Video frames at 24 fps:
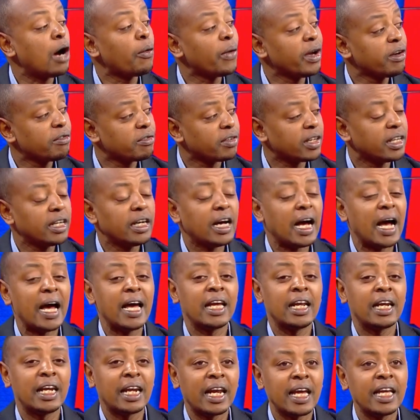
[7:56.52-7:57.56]
However, I
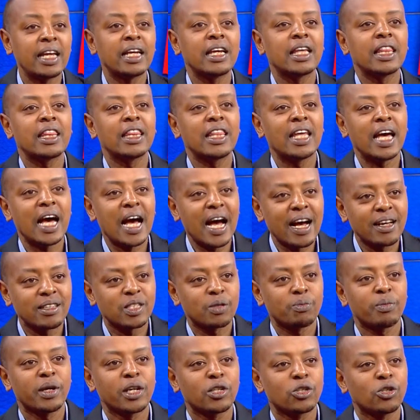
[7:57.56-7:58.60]
like the
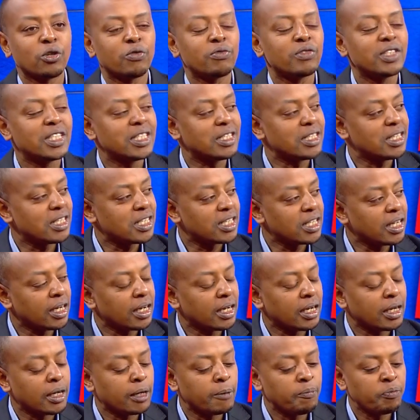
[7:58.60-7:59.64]
aspect of this.
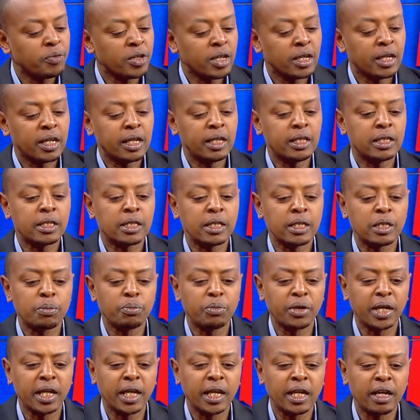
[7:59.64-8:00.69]
It's
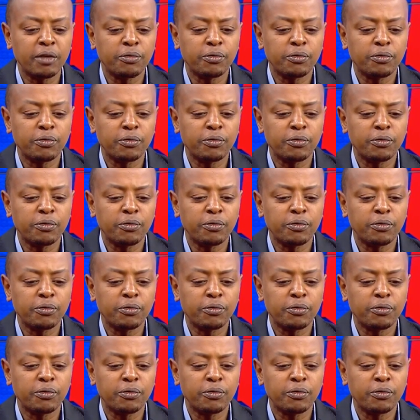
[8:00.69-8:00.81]
bringing a